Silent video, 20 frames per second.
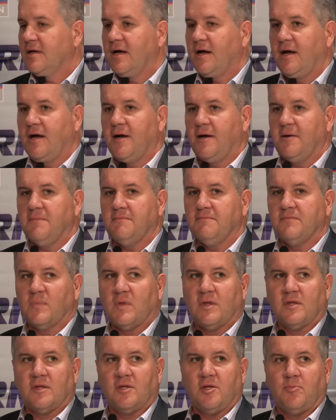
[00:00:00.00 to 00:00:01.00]

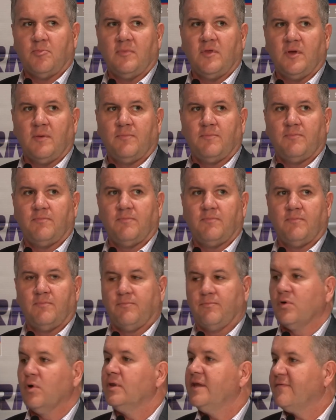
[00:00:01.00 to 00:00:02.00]
the
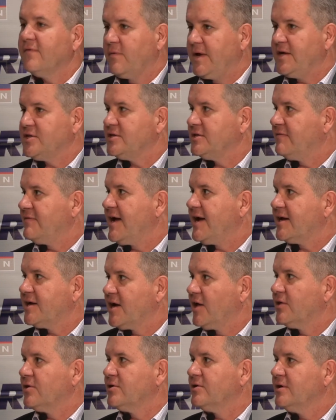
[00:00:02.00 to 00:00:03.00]
proliferation of
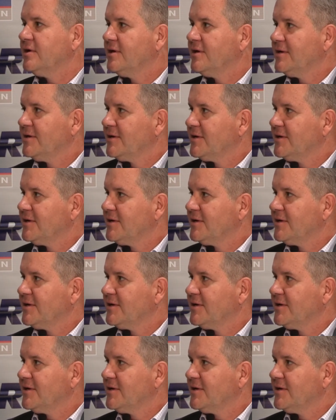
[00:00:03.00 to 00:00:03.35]
that color